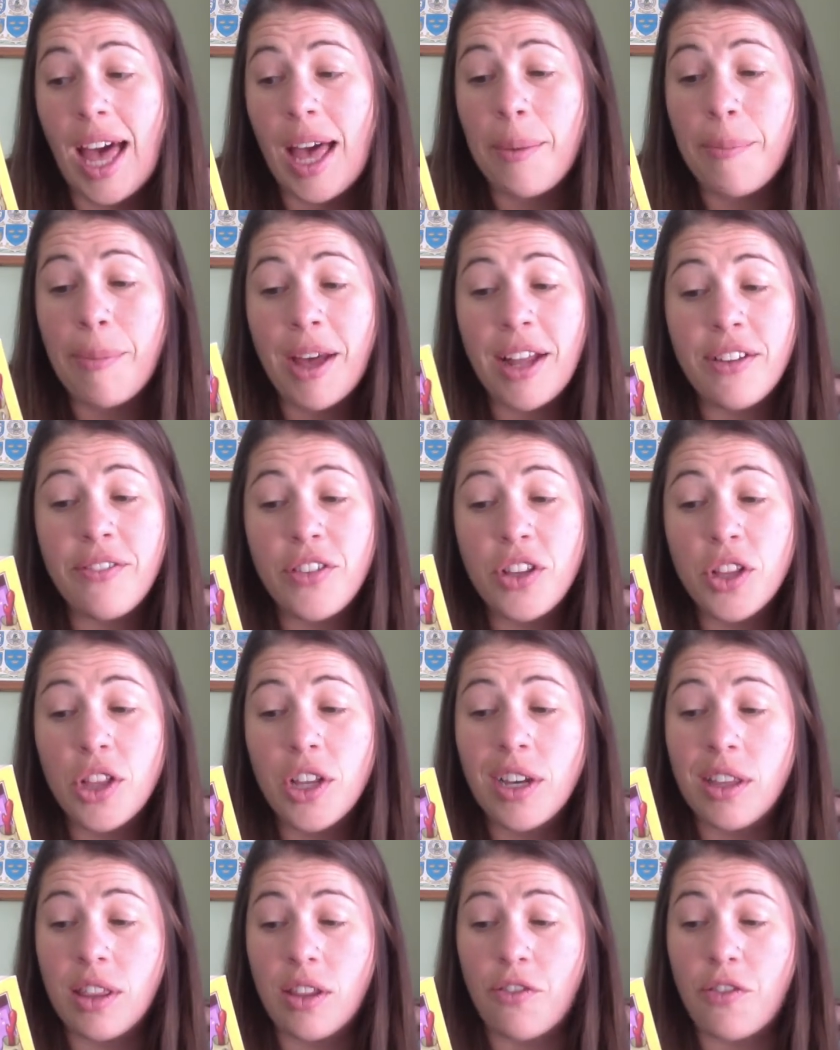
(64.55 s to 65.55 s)
I bet if you
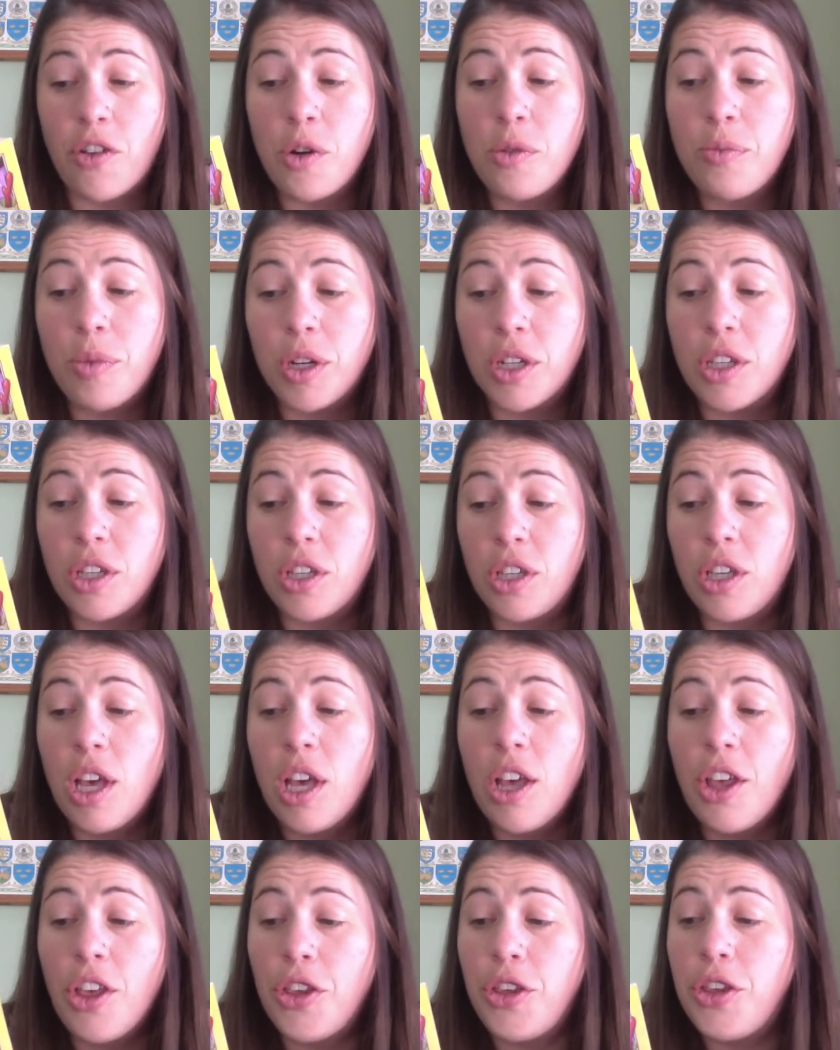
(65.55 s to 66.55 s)
look in the phone book,
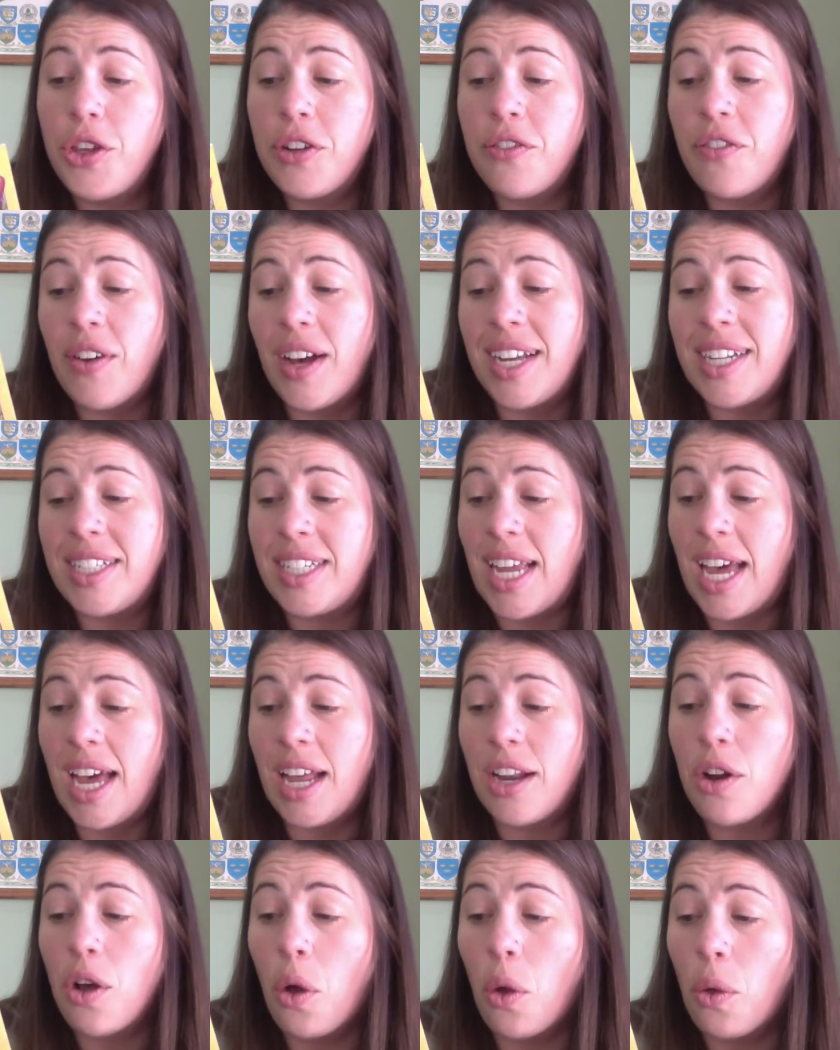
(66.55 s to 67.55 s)
you'd find
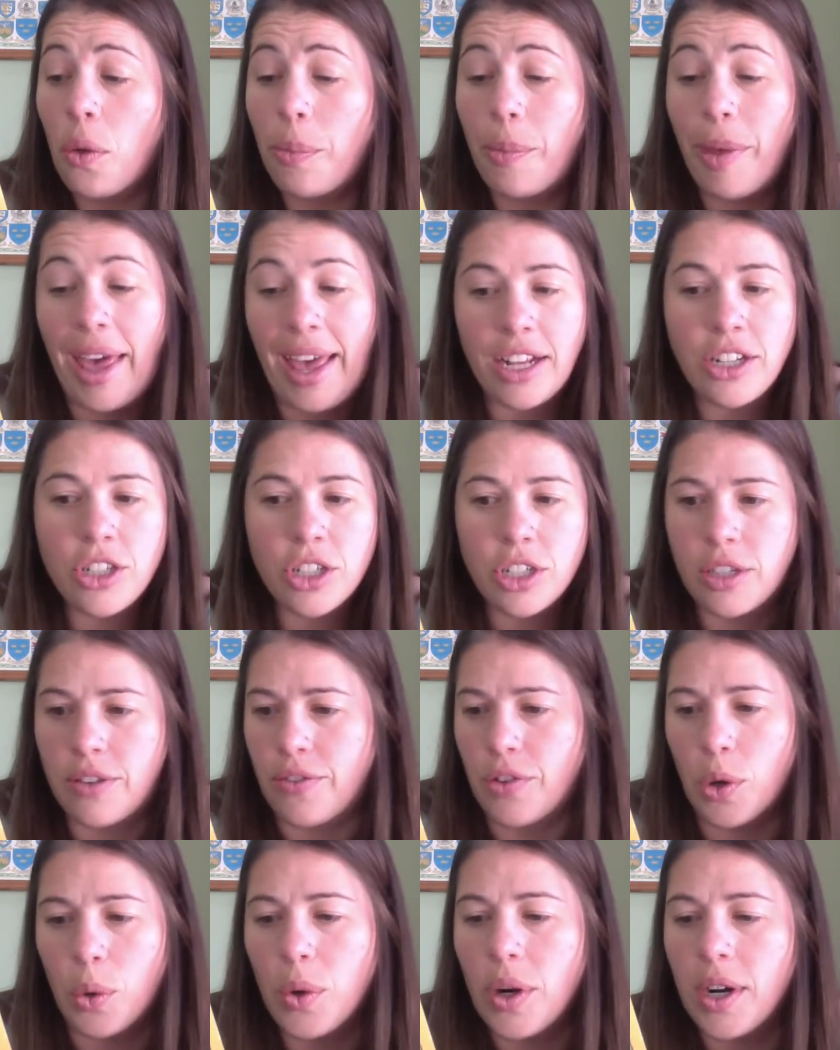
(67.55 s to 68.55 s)
10 whole pages
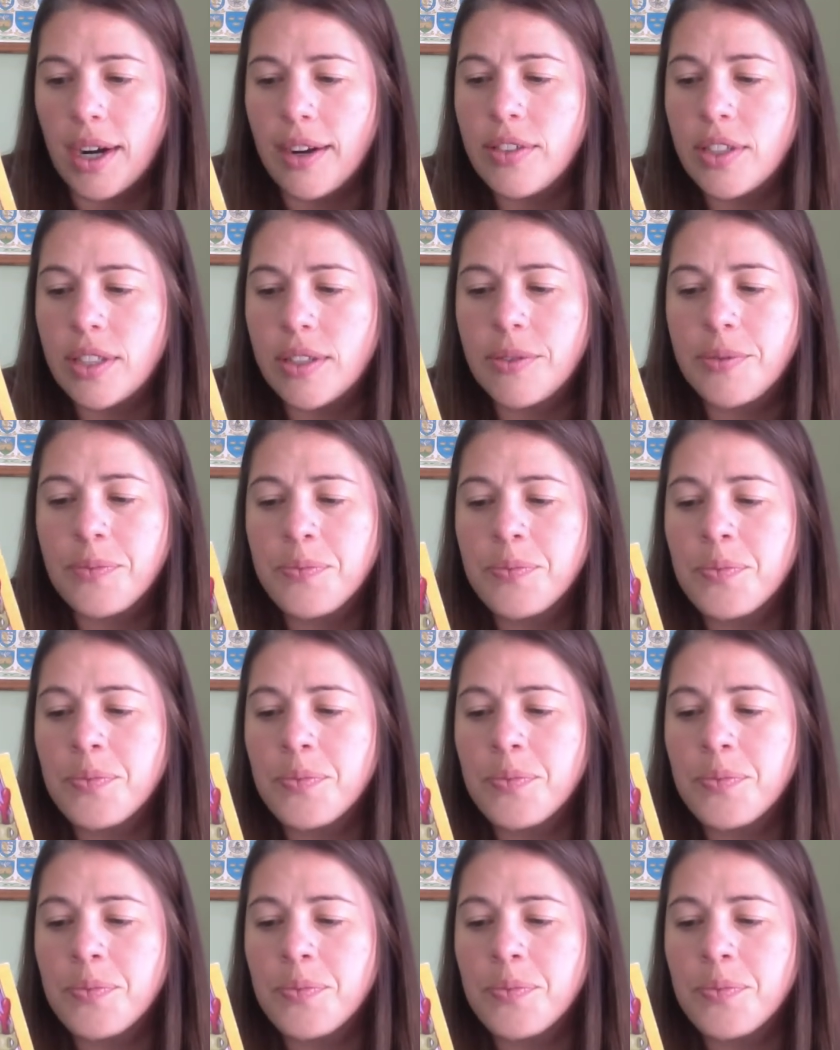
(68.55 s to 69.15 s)
of Gorfs.